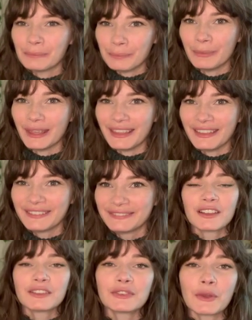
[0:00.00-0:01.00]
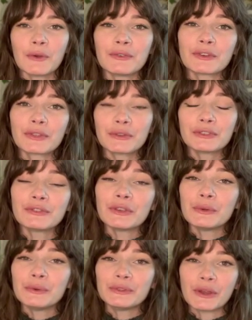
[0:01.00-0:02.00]
bee. So for those of you
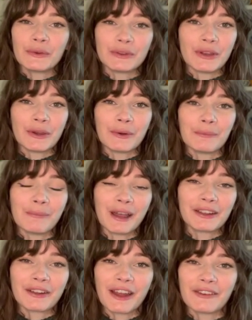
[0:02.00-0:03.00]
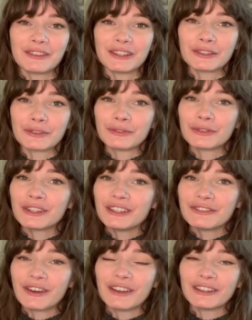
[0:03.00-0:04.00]
who don't know, Minecraft is a really
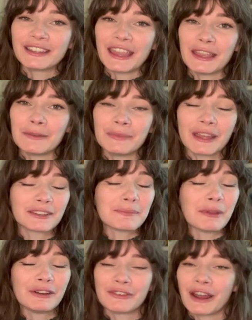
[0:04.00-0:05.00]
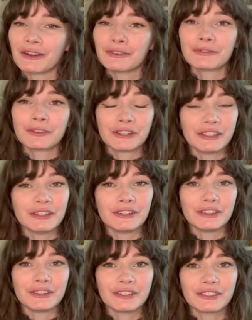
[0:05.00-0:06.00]
fun game that's been around for
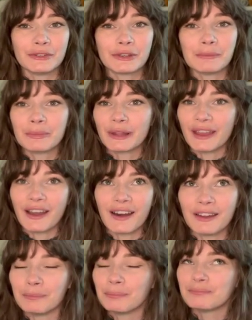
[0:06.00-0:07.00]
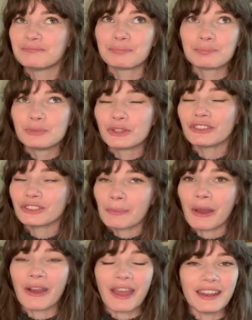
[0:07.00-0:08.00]
years. You can play it on just
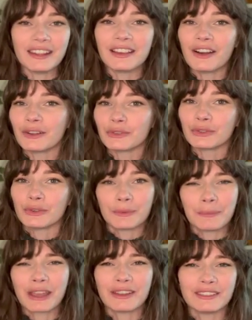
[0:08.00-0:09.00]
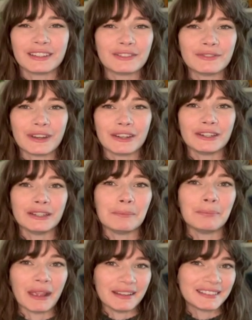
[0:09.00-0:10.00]
about any console because it's very
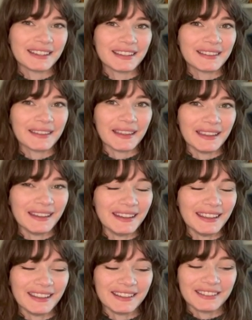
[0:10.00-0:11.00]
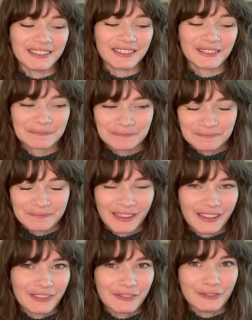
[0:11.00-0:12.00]
basic in its
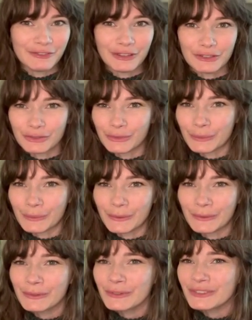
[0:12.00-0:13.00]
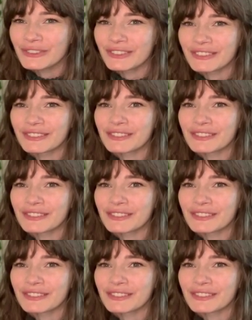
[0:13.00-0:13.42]
visuals. visuals.